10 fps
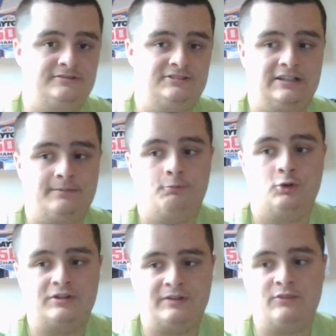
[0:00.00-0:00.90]

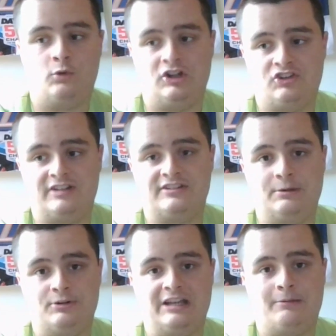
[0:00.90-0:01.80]
Ross Chastain
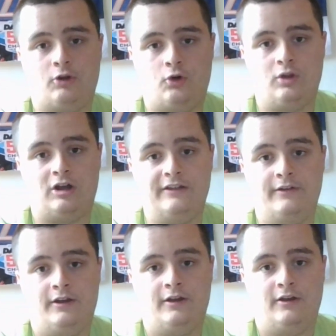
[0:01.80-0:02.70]
was able to hold on.
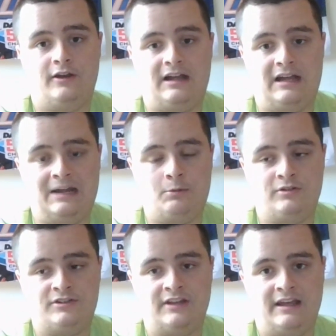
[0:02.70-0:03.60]
I would
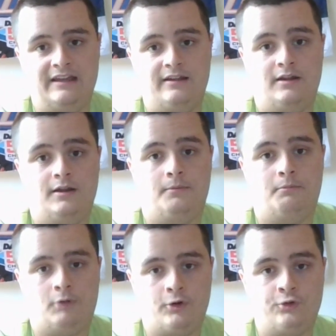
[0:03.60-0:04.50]
say
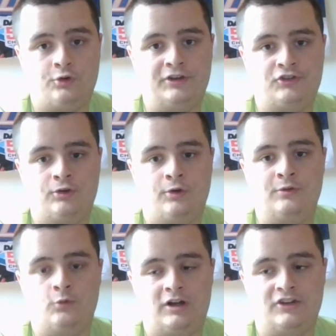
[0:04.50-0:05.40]
Martin Truex Jr.
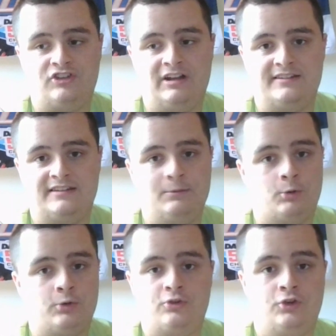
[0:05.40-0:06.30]
and Ross Chastain
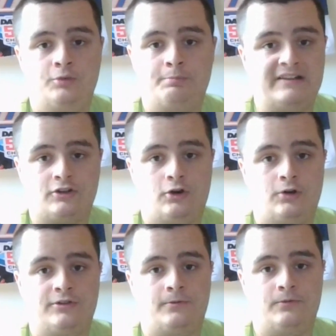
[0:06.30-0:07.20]
were the 2 best
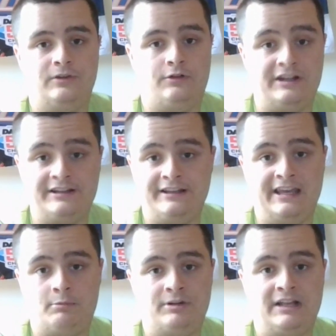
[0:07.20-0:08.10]
cars of the field. Denny
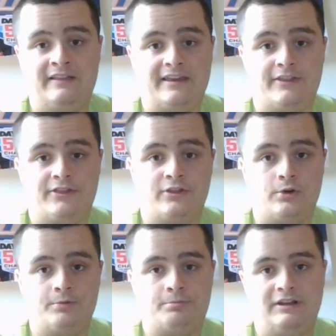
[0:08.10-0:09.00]
Hamlin had a
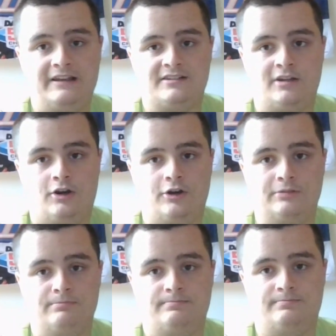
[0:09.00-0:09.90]
3rd place car.